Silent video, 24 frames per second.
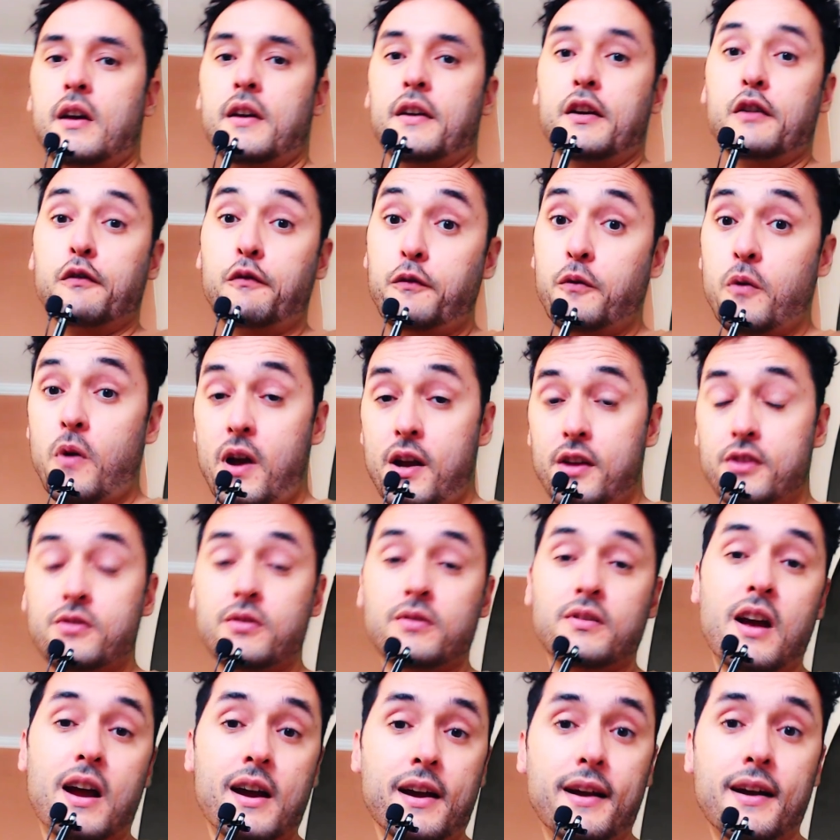If you are into
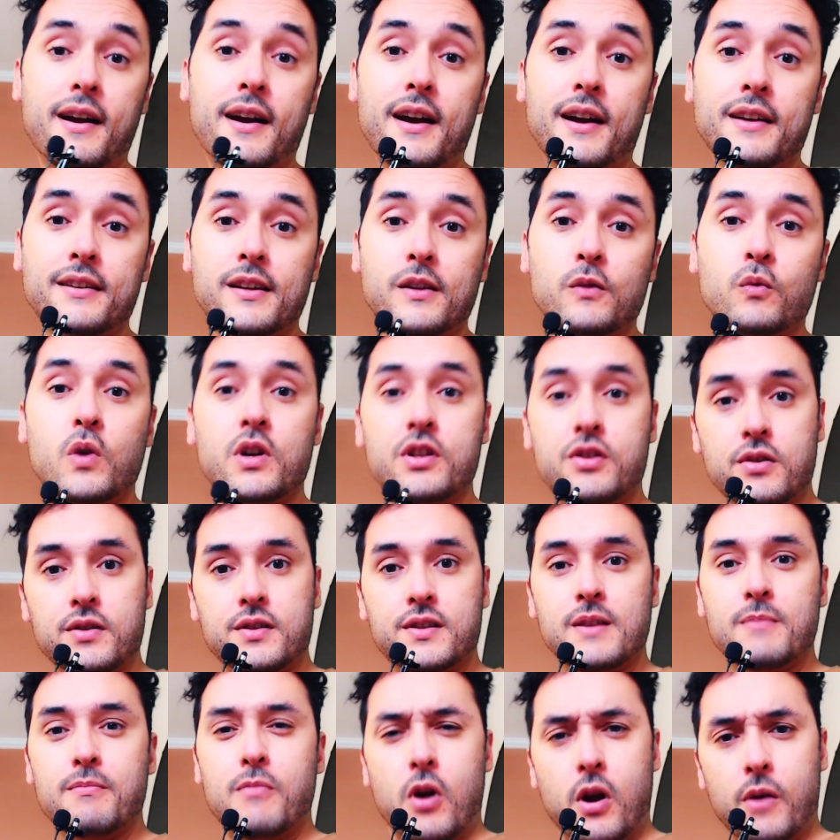Daggerheart and want to see
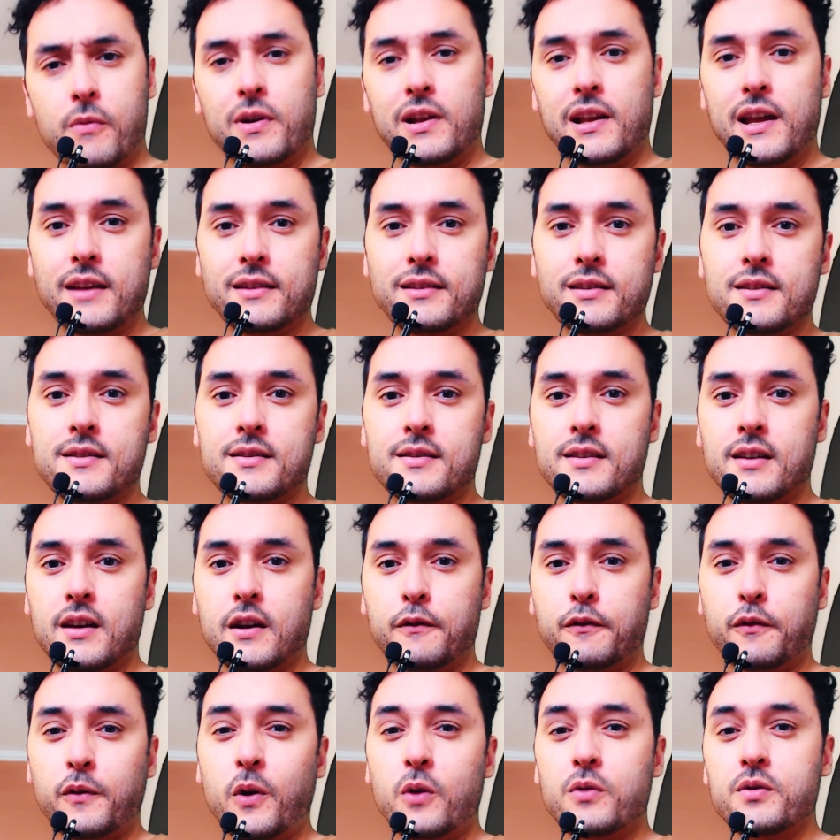more related stuff,
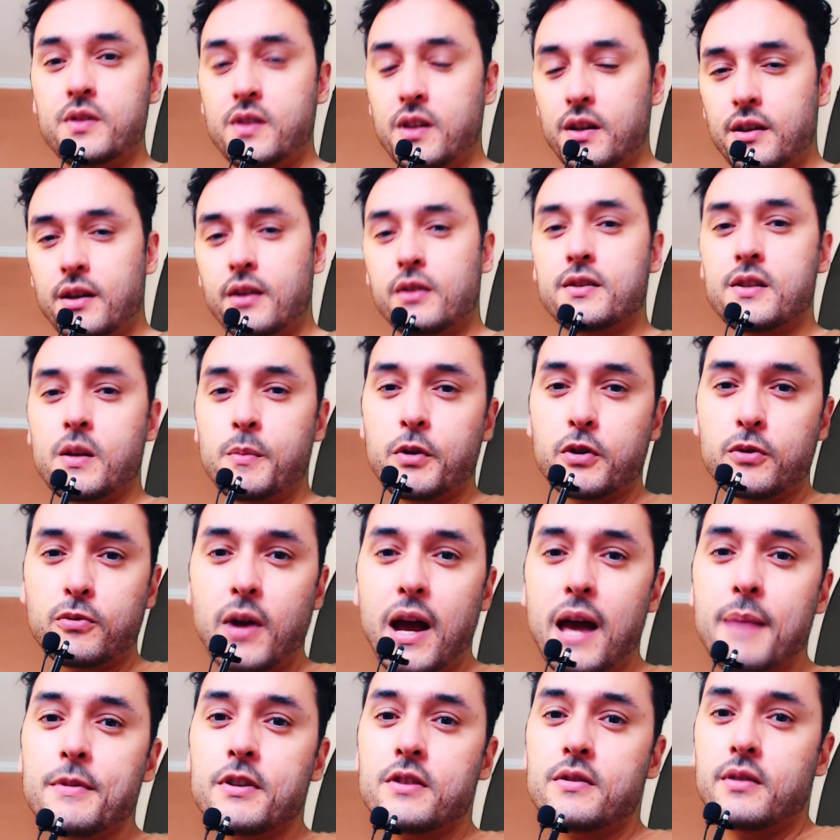consider
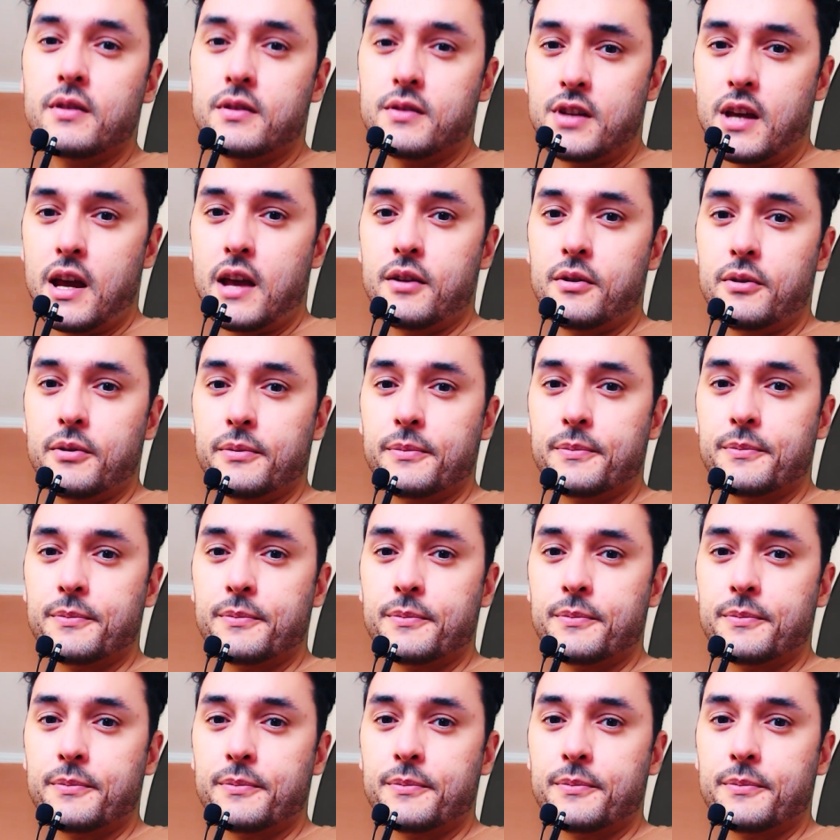subscribing to the channel.